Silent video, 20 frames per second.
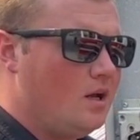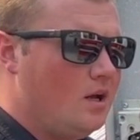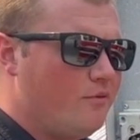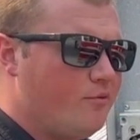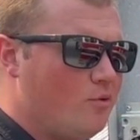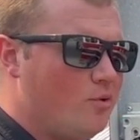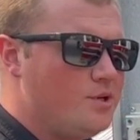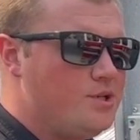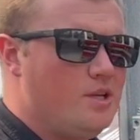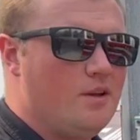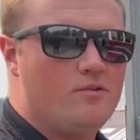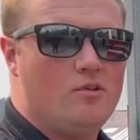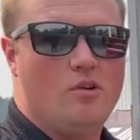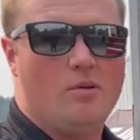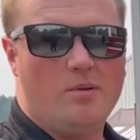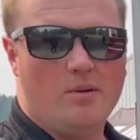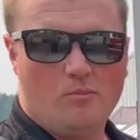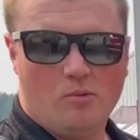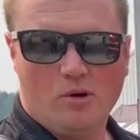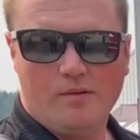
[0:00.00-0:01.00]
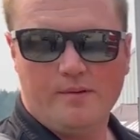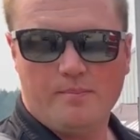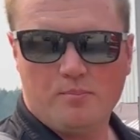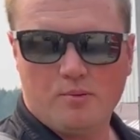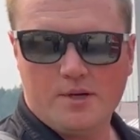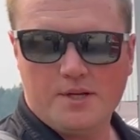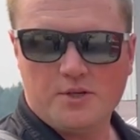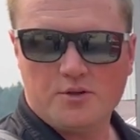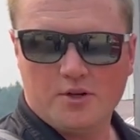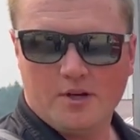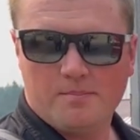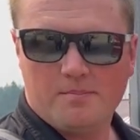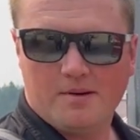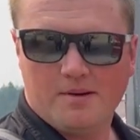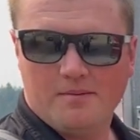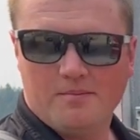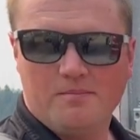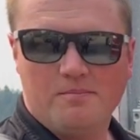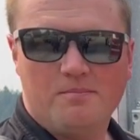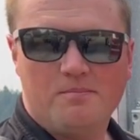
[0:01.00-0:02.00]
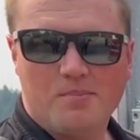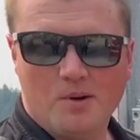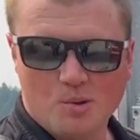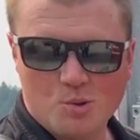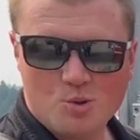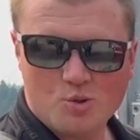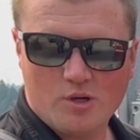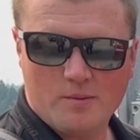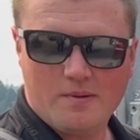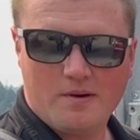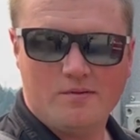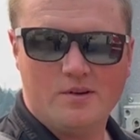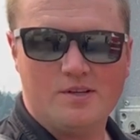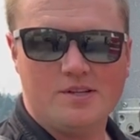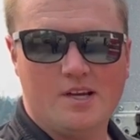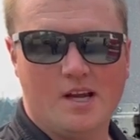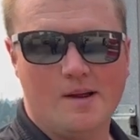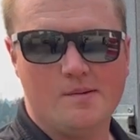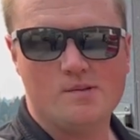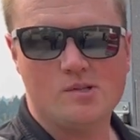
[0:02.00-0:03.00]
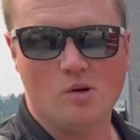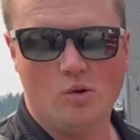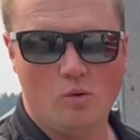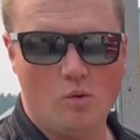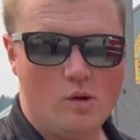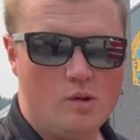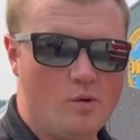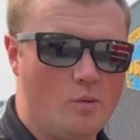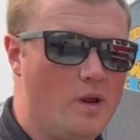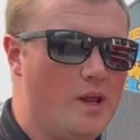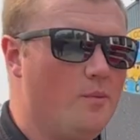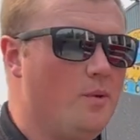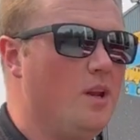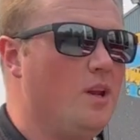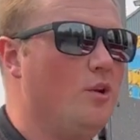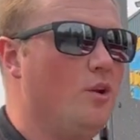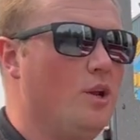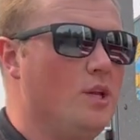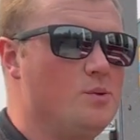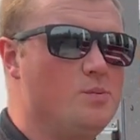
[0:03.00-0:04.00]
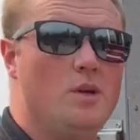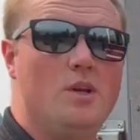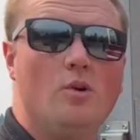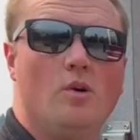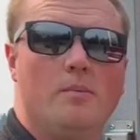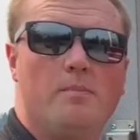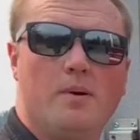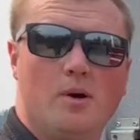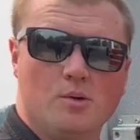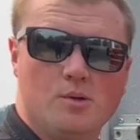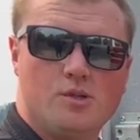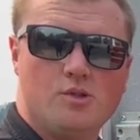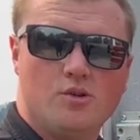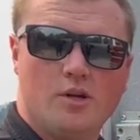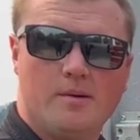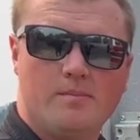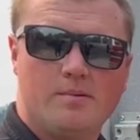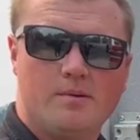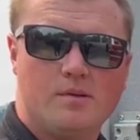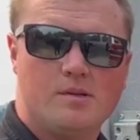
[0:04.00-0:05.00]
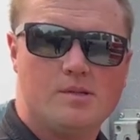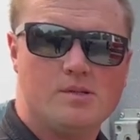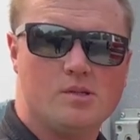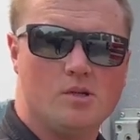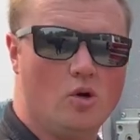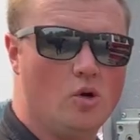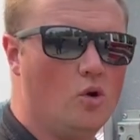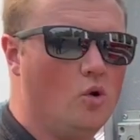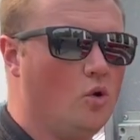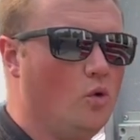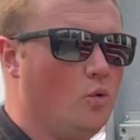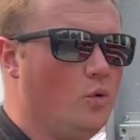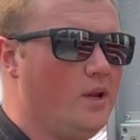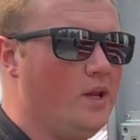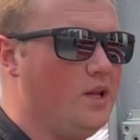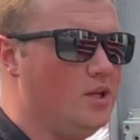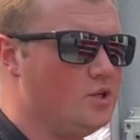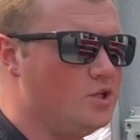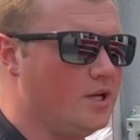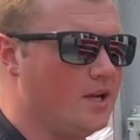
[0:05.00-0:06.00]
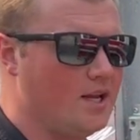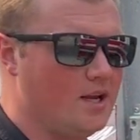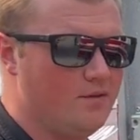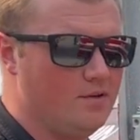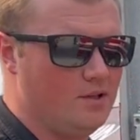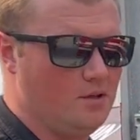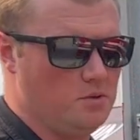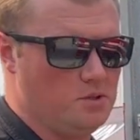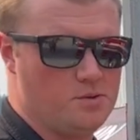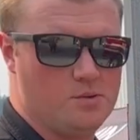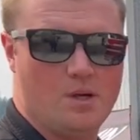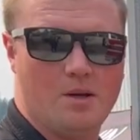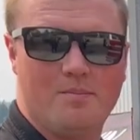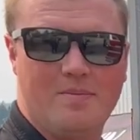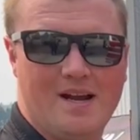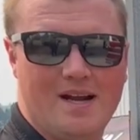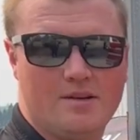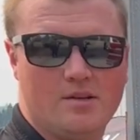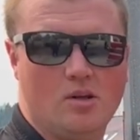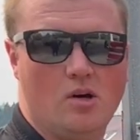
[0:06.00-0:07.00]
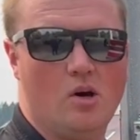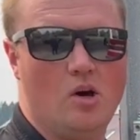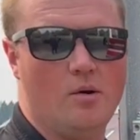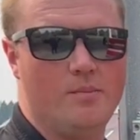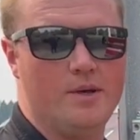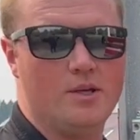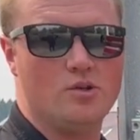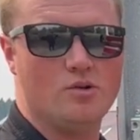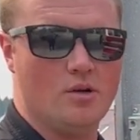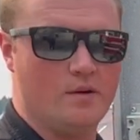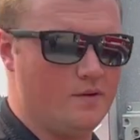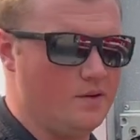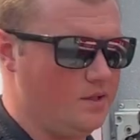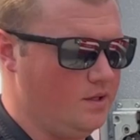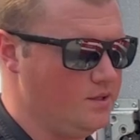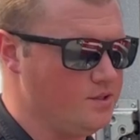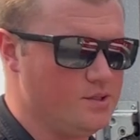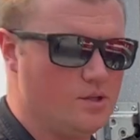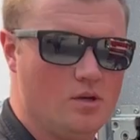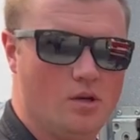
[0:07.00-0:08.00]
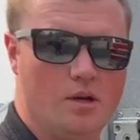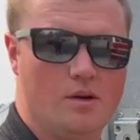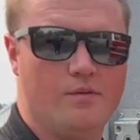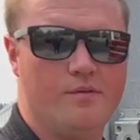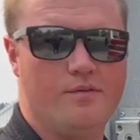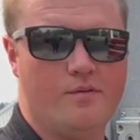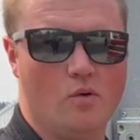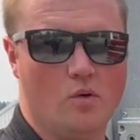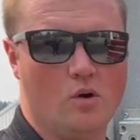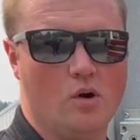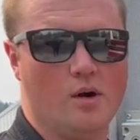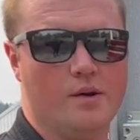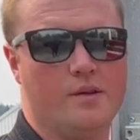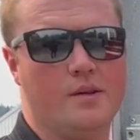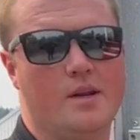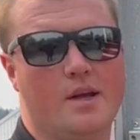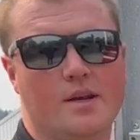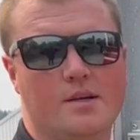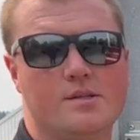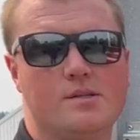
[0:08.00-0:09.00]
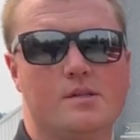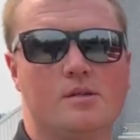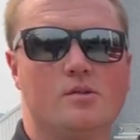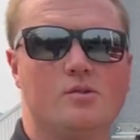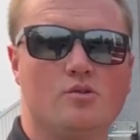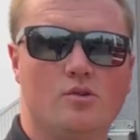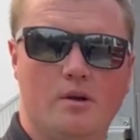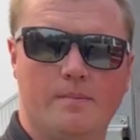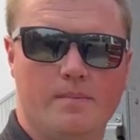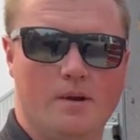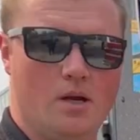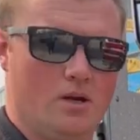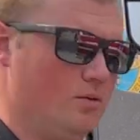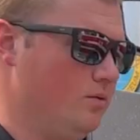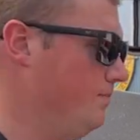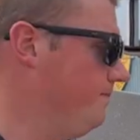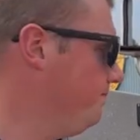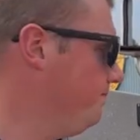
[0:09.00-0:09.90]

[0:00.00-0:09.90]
course, you have to do a bit more of a pre-trip and post-trip every time. So the way we do it is we do a post-trip. So we check everything once we get back to the hall, make sure everything is good for the next trip out.